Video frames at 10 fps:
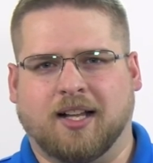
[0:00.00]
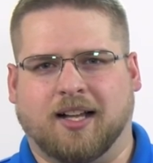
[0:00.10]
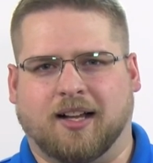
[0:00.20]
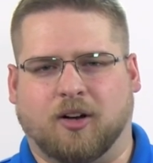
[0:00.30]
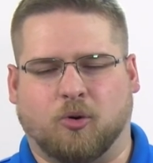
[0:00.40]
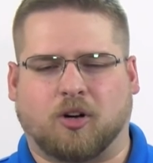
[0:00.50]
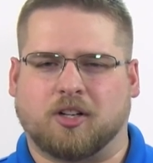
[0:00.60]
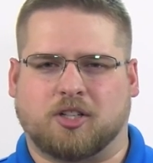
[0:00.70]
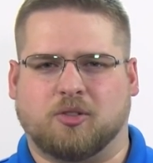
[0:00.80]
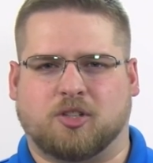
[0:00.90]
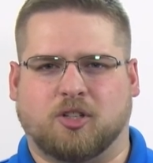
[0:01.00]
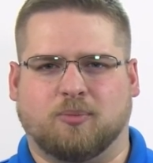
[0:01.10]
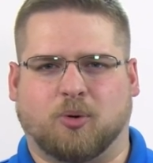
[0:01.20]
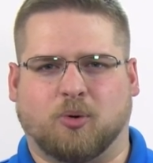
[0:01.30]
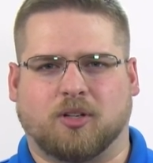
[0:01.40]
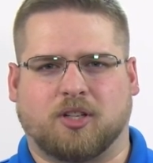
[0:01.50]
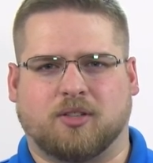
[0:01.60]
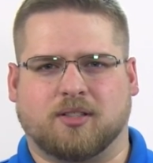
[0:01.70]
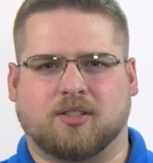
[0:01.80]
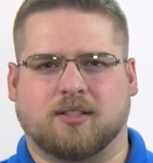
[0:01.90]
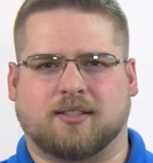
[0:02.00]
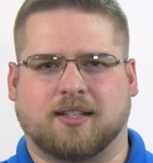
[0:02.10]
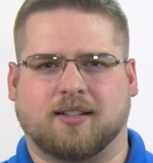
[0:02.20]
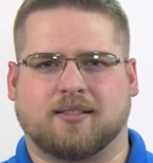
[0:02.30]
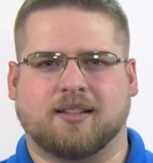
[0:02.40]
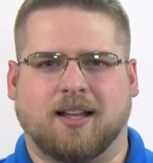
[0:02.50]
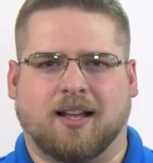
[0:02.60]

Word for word: uh, or on YouTube, or you can send us